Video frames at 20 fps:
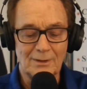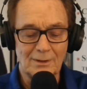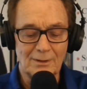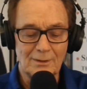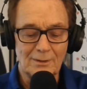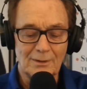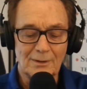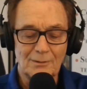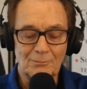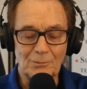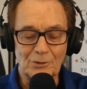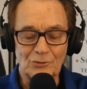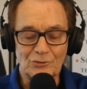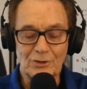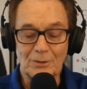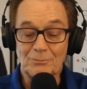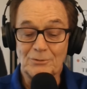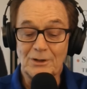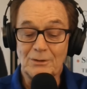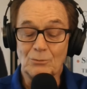But
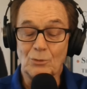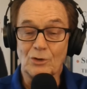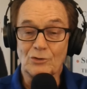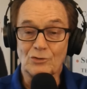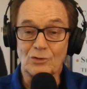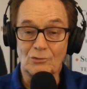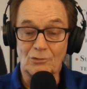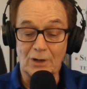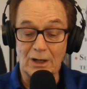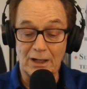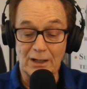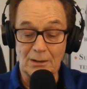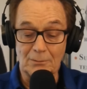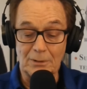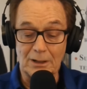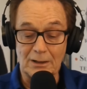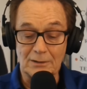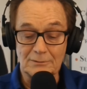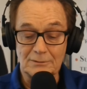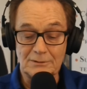something wasn't right about
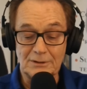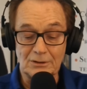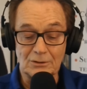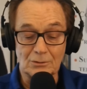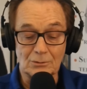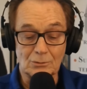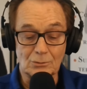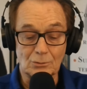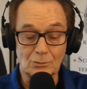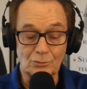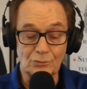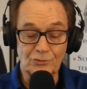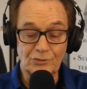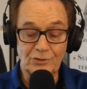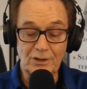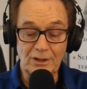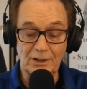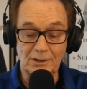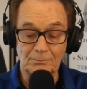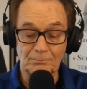the whole scene.
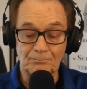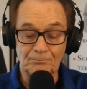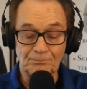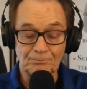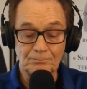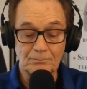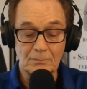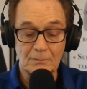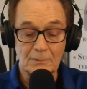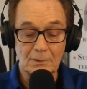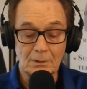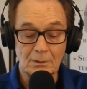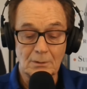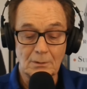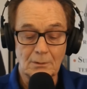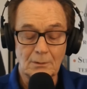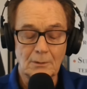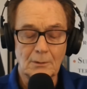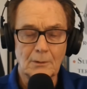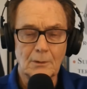
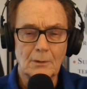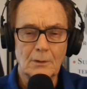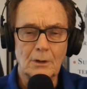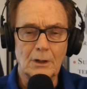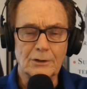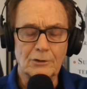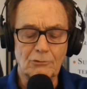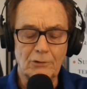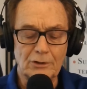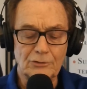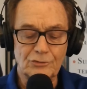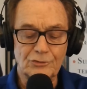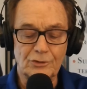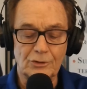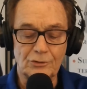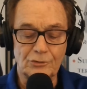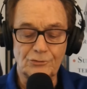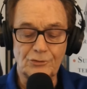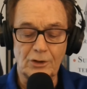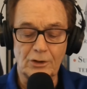I glanced to the
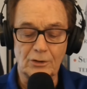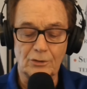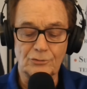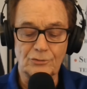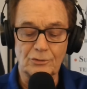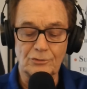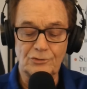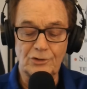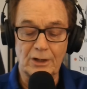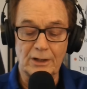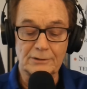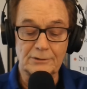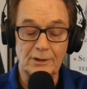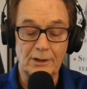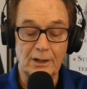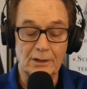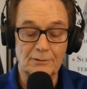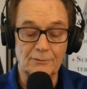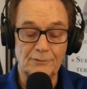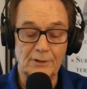stairs, and Jack, the head of
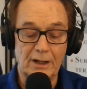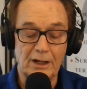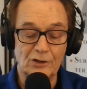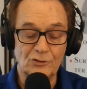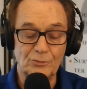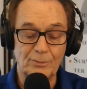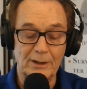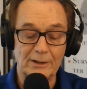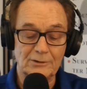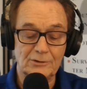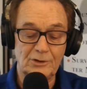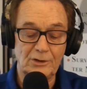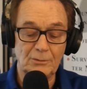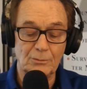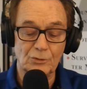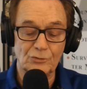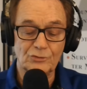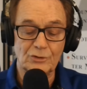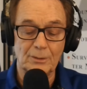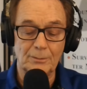the hazmat
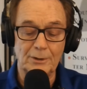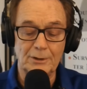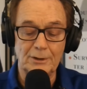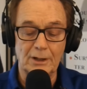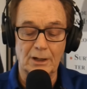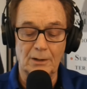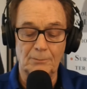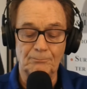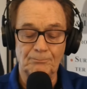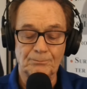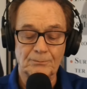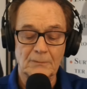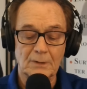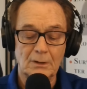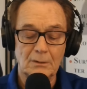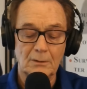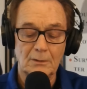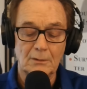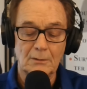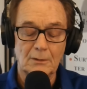team, was coming down.
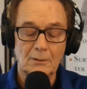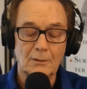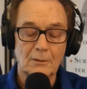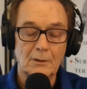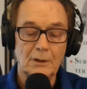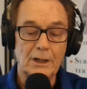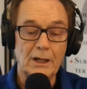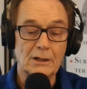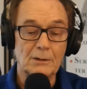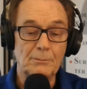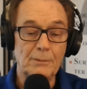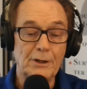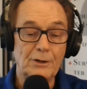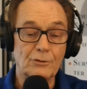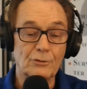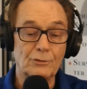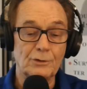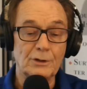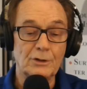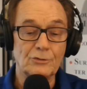He had a
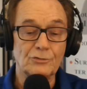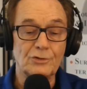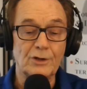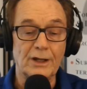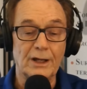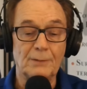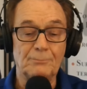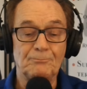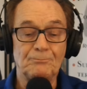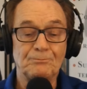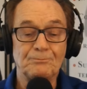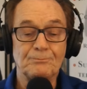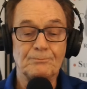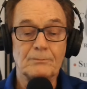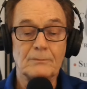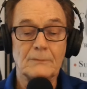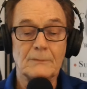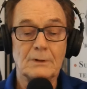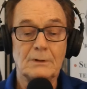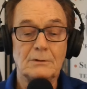meter in his hand.
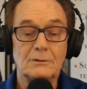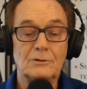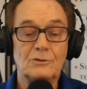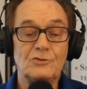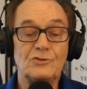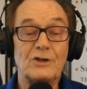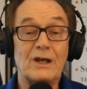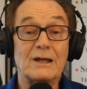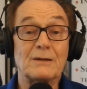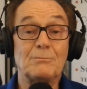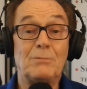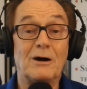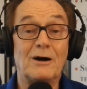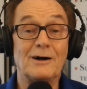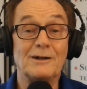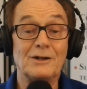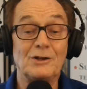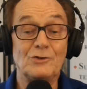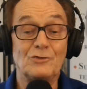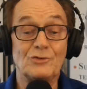
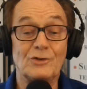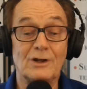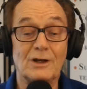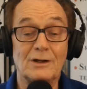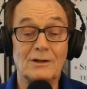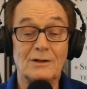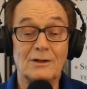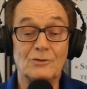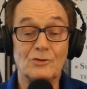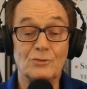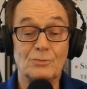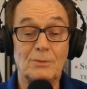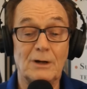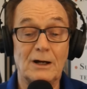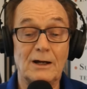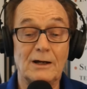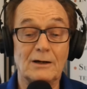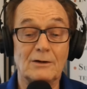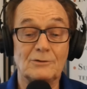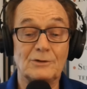"Jackpot," he said, and
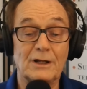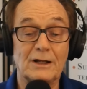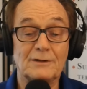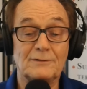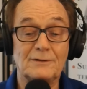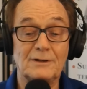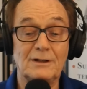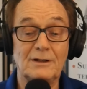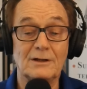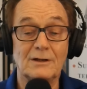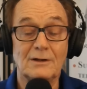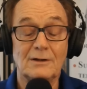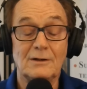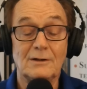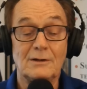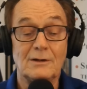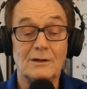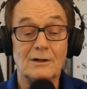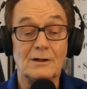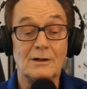smiled at the
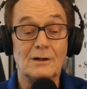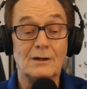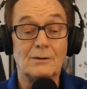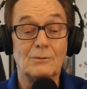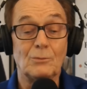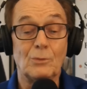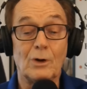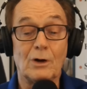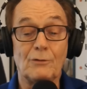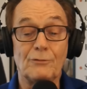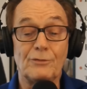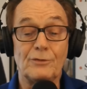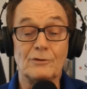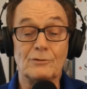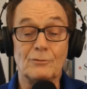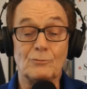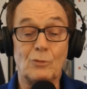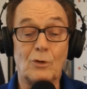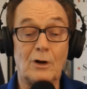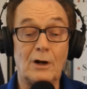wealth of
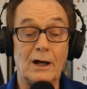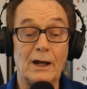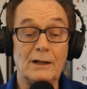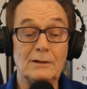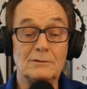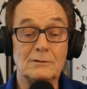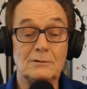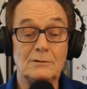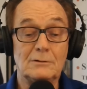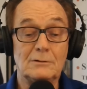the wine.